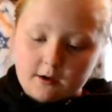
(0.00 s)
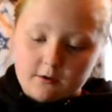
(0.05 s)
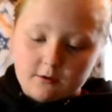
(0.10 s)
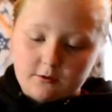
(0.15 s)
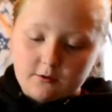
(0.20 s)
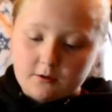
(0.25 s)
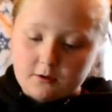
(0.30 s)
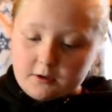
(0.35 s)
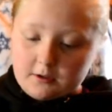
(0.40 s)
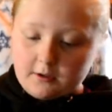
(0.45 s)

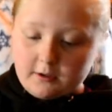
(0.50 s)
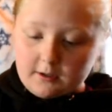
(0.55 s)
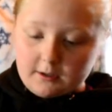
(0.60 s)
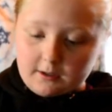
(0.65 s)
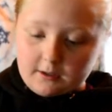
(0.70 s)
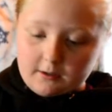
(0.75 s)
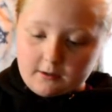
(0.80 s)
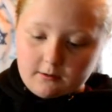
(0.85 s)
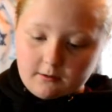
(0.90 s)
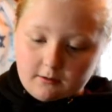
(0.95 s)
You're just going to
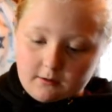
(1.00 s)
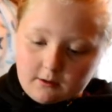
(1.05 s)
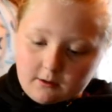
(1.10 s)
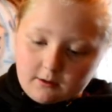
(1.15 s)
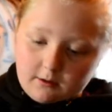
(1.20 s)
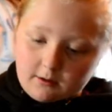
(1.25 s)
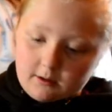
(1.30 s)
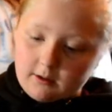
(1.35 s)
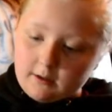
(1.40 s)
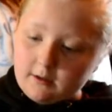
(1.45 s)

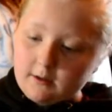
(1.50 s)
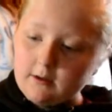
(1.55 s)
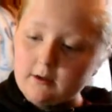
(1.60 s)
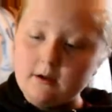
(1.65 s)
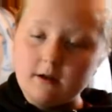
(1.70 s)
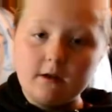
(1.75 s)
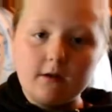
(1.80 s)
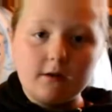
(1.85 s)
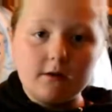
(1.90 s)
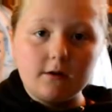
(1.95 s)
do that.
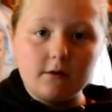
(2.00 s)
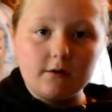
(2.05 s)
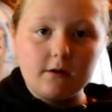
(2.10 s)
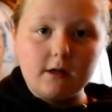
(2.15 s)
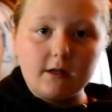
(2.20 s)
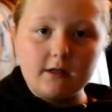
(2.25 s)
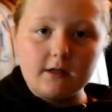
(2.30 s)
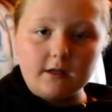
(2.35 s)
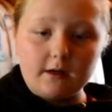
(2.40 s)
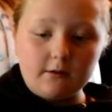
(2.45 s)
So it
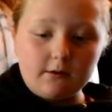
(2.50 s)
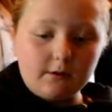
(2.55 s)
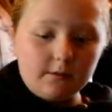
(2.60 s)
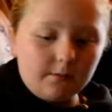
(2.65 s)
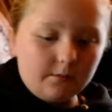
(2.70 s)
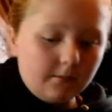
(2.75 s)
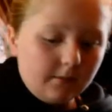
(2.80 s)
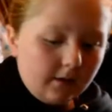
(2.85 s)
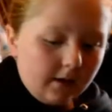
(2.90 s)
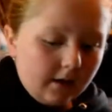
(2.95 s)
takes out
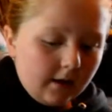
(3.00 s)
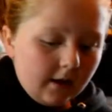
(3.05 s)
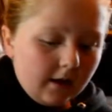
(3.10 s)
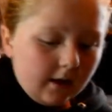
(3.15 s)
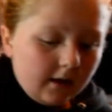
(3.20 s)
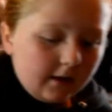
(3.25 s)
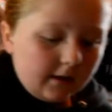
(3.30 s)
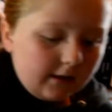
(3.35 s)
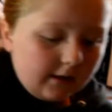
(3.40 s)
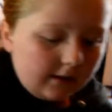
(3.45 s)

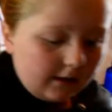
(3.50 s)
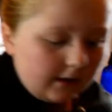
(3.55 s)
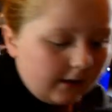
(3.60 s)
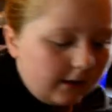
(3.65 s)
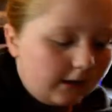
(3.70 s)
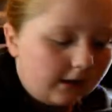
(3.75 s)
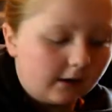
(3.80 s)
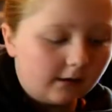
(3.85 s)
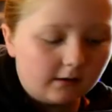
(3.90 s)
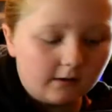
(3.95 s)
the
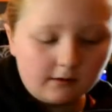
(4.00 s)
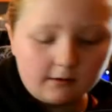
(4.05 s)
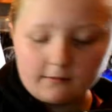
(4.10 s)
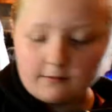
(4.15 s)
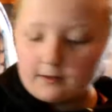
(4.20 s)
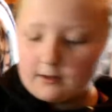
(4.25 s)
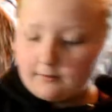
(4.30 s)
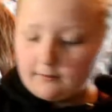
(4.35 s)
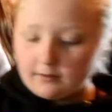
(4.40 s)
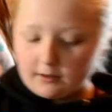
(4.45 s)
seed of
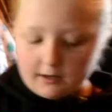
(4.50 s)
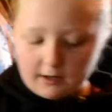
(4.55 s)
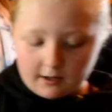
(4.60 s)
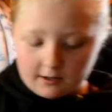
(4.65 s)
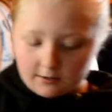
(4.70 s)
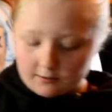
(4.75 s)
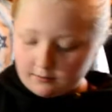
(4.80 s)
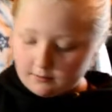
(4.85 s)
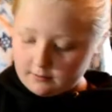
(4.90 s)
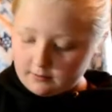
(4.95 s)
the
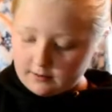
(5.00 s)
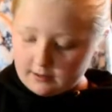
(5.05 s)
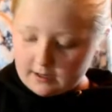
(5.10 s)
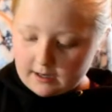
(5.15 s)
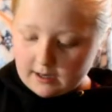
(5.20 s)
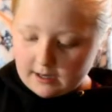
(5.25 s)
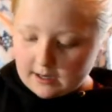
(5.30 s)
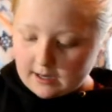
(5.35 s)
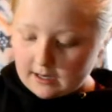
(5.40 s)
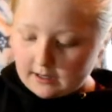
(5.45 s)
avocado.
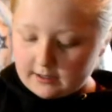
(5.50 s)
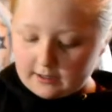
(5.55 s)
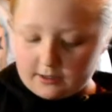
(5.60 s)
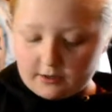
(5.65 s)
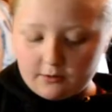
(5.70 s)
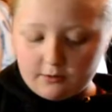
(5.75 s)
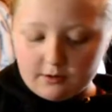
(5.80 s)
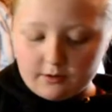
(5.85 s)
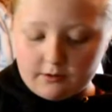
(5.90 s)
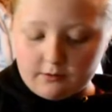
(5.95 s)
And then
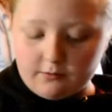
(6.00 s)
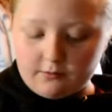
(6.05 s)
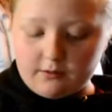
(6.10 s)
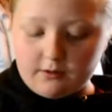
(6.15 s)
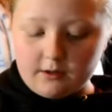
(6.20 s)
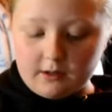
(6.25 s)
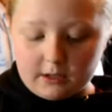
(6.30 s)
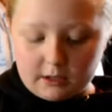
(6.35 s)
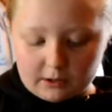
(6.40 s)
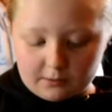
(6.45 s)
you can use
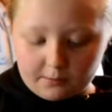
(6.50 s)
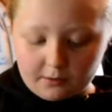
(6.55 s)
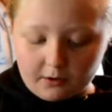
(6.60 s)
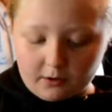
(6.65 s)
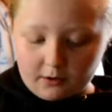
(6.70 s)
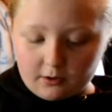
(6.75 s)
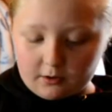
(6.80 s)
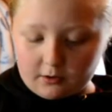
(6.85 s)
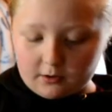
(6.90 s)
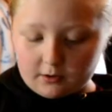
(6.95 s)
this
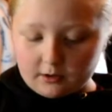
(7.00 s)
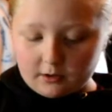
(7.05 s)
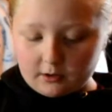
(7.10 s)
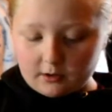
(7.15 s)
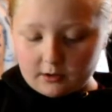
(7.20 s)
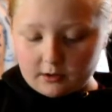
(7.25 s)
part